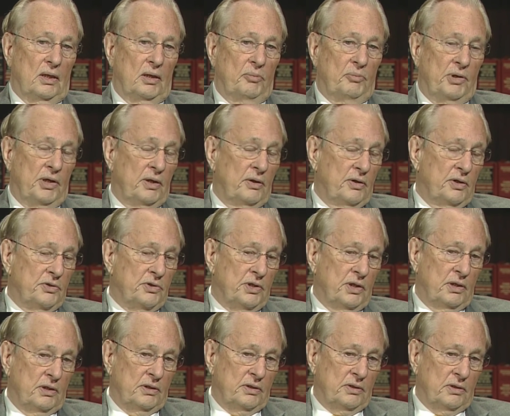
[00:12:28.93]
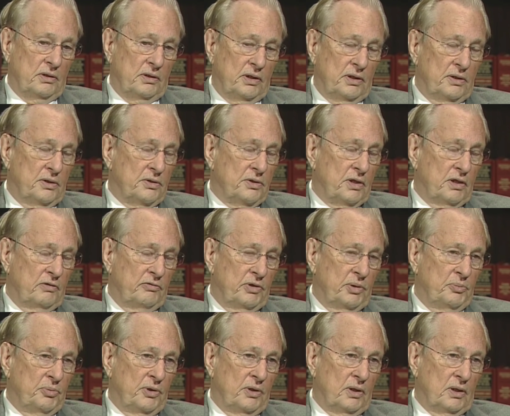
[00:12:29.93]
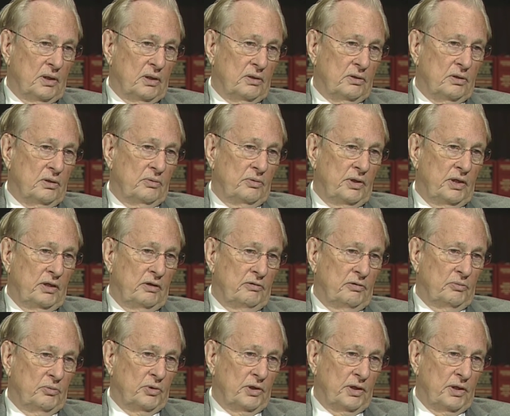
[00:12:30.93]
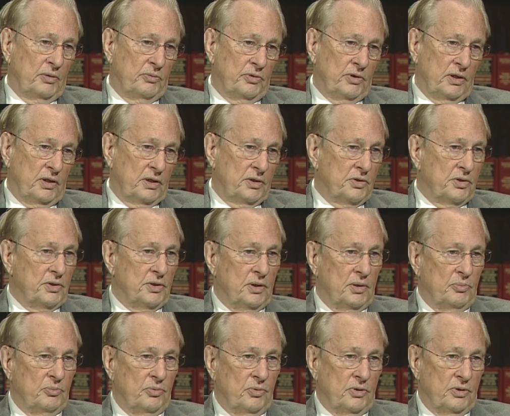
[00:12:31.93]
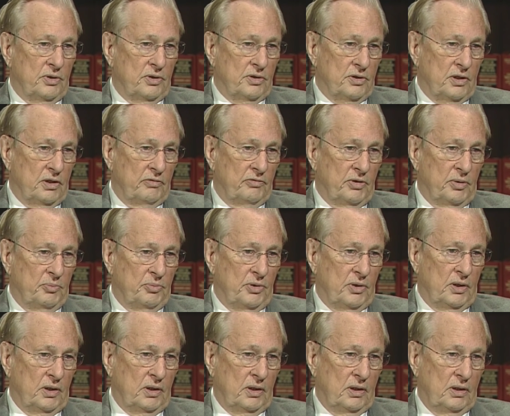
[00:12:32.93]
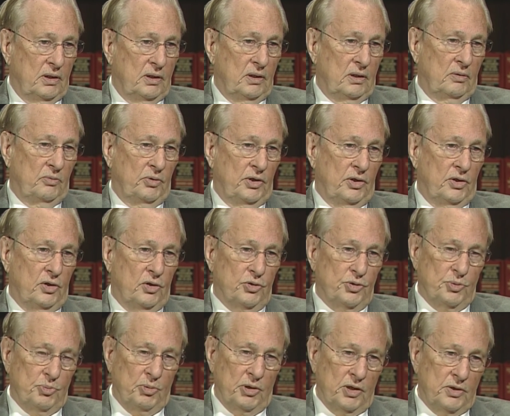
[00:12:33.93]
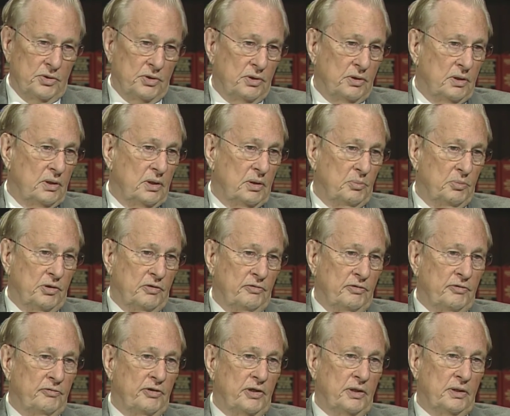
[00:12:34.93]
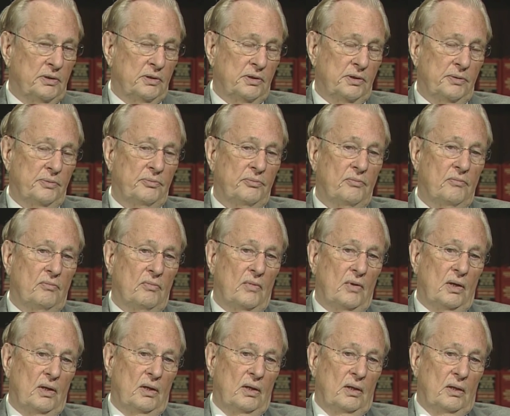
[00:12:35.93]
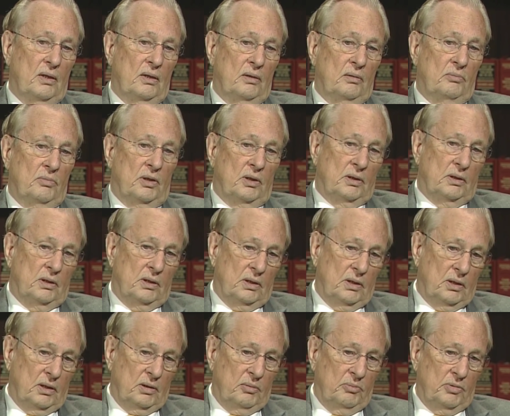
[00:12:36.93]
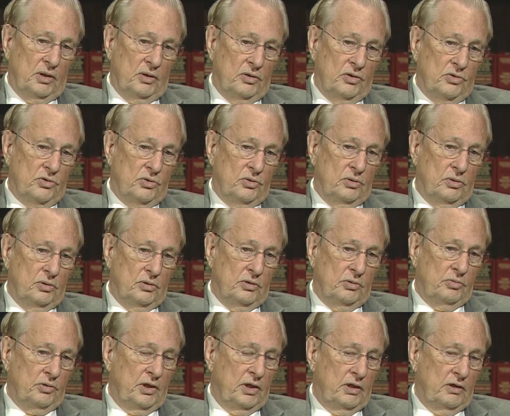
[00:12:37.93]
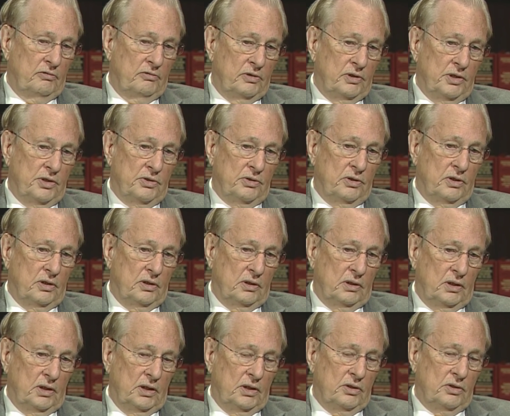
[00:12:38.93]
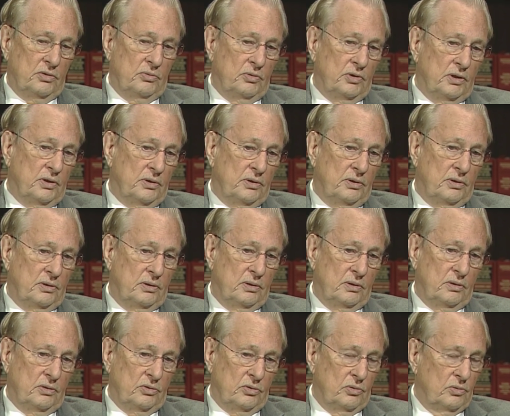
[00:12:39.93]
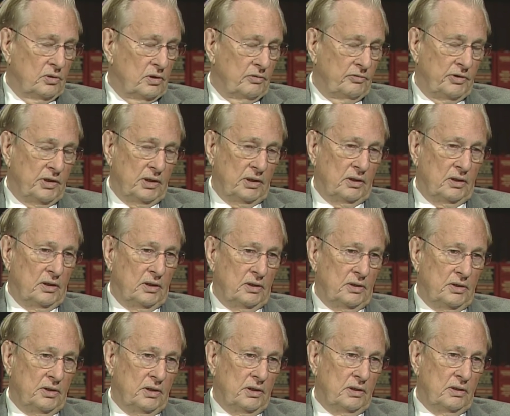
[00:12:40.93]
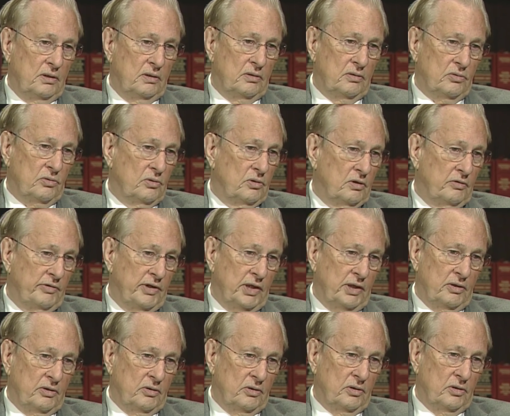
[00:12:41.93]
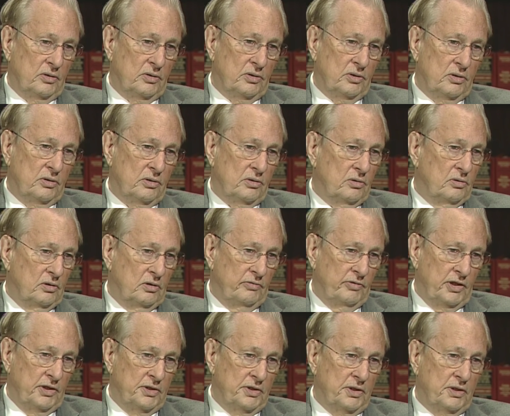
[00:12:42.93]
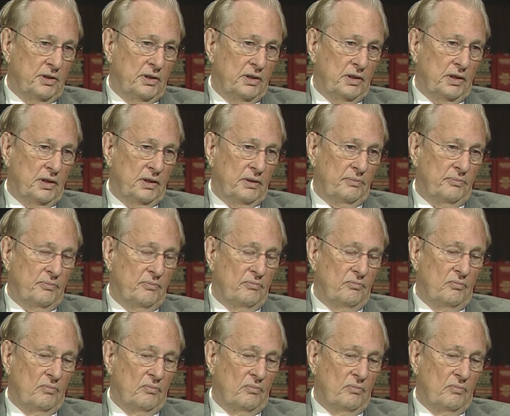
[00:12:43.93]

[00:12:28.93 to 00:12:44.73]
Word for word: Uh, many of these centers are in Discovery Park, so we have a working relationship with Discovery Park, mm -hmm. and mm-hmm. we co-sponsor a number of events. But uh, among the schools, we have very strong links with School of Technology, School of Agriculture, School of Engineering,